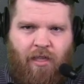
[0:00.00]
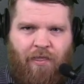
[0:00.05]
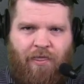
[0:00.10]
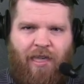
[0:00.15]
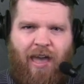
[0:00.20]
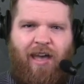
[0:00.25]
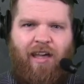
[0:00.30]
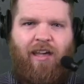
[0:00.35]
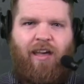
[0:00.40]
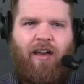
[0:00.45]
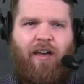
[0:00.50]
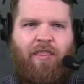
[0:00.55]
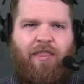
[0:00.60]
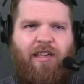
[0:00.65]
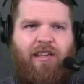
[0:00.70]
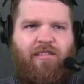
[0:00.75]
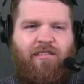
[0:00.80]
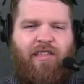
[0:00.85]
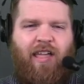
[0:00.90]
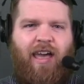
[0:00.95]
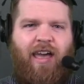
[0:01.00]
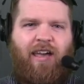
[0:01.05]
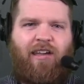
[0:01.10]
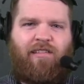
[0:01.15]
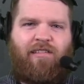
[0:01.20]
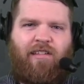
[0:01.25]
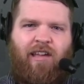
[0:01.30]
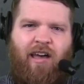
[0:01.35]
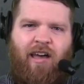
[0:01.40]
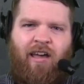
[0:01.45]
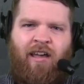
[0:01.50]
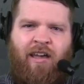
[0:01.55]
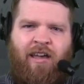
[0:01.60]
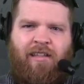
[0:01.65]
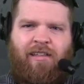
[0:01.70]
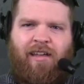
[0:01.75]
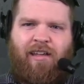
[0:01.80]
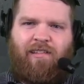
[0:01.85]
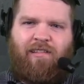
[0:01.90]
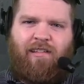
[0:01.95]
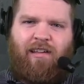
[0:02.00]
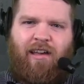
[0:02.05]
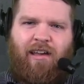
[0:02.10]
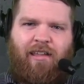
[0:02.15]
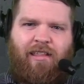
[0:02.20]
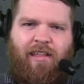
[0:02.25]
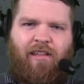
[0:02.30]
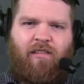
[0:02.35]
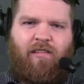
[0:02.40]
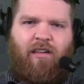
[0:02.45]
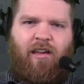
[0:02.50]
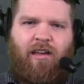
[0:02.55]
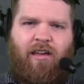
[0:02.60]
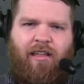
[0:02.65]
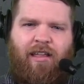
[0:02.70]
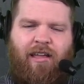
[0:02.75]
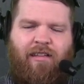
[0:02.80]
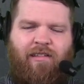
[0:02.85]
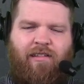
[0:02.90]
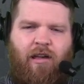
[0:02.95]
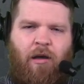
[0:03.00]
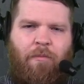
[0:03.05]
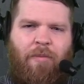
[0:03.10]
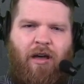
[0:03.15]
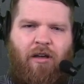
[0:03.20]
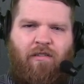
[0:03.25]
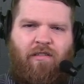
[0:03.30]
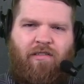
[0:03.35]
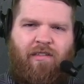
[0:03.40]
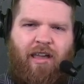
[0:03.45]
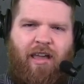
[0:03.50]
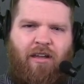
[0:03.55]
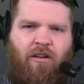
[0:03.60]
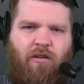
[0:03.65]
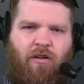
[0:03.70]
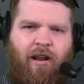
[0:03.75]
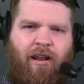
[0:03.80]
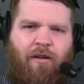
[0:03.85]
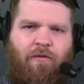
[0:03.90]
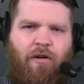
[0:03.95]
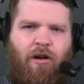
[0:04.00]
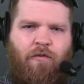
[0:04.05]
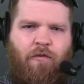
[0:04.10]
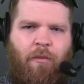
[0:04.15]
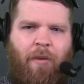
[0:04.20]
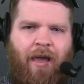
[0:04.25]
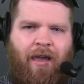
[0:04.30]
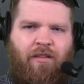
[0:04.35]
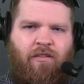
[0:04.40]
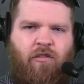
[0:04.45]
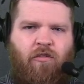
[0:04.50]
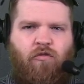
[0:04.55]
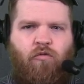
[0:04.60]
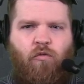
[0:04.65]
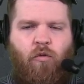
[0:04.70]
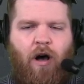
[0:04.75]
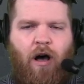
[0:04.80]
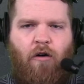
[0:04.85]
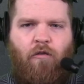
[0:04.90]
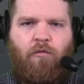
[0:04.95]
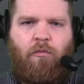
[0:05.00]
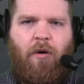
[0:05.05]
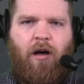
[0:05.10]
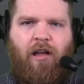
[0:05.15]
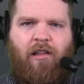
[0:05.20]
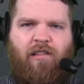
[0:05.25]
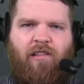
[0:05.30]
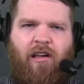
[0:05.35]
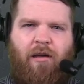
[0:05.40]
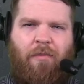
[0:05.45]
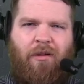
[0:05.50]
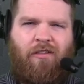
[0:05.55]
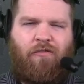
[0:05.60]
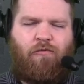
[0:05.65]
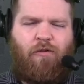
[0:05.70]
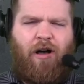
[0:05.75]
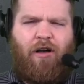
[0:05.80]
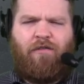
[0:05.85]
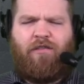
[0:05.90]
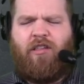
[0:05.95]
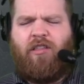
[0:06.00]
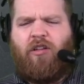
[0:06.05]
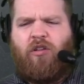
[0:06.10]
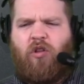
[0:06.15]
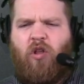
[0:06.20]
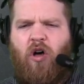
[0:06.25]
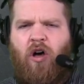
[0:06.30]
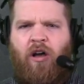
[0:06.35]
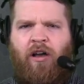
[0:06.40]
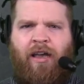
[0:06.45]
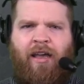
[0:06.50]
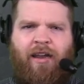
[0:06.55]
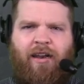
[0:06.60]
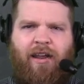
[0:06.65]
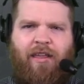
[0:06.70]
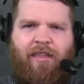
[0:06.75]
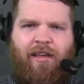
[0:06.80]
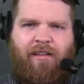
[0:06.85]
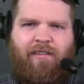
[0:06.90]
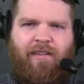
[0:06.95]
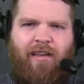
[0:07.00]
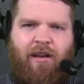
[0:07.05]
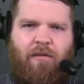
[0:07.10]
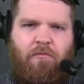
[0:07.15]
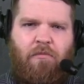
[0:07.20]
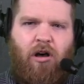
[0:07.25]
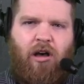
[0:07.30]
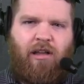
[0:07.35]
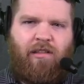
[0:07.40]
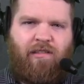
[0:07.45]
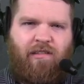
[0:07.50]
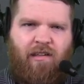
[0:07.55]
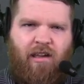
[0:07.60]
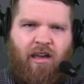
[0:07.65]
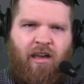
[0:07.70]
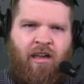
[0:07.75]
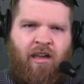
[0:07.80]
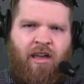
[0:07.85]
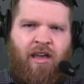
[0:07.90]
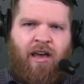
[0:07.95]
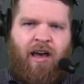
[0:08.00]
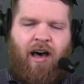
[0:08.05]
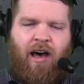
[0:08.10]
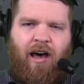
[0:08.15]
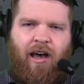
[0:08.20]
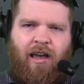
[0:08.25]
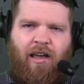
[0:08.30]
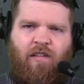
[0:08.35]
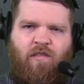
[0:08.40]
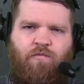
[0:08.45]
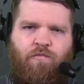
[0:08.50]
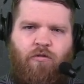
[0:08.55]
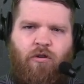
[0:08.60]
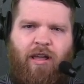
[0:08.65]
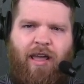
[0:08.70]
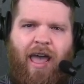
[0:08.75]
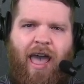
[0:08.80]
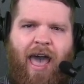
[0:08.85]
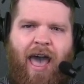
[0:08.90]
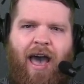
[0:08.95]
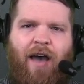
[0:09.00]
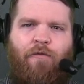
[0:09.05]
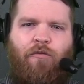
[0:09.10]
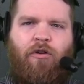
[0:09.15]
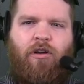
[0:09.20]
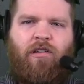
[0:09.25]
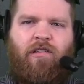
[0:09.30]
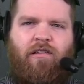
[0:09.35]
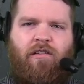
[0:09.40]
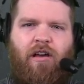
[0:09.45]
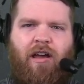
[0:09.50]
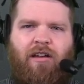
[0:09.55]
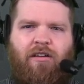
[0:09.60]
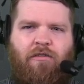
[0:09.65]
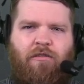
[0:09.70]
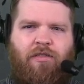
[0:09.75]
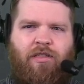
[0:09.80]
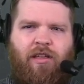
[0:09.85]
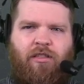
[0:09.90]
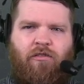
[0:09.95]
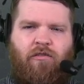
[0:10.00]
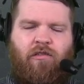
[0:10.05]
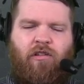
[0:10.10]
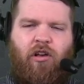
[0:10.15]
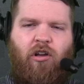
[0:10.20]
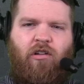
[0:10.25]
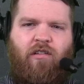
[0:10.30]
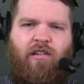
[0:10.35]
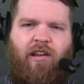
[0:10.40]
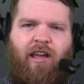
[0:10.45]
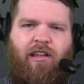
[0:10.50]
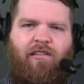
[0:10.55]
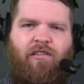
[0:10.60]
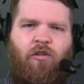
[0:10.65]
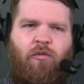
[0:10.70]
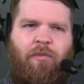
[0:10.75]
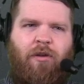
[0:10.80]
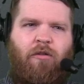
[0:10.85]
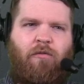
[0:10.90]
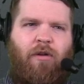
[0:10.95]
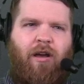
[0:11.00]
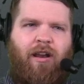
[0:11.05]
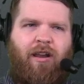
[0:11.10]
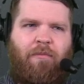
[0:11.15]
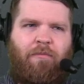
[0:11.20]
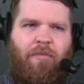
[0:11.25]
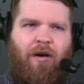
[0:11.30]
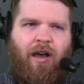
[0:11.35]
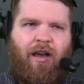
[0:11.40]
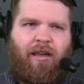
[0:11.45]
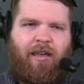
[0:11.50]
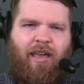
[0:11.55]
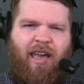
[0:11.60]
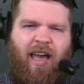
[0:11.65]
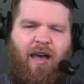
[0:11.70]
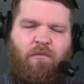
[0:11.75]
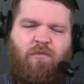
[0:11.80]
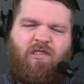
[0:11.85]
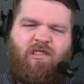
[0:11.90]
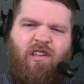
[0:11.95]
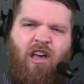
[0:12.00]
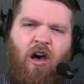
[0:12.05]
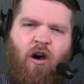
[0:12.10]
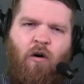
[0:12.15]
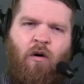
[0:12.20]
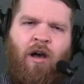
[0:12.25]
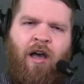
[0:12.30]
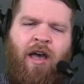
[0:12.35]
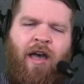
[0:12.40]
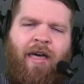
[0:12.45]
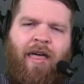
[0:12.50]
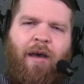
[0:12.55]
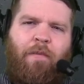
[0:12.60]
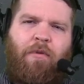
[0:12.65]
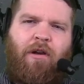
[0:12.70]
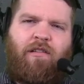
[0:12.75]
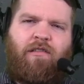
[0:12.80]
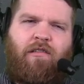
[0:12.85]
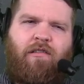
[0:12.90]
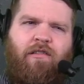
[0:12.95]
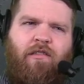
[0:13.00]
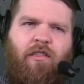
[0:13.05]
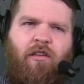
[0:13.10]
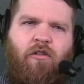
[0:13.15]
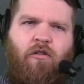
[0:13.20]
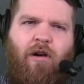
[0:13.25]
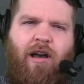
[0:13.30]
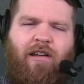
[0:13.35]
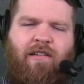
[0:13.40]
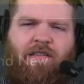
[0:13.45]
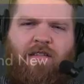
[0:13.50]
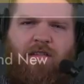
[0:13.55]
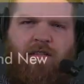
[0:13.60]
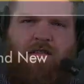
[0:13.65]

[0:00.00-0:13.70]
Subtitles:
that these days that's about standard, anywhere from 8 to 12 months, but 12's on the long end. I think 10 months is pretty average, so I do think there's a good chance he'll be ready by camp. So that brings us to the question,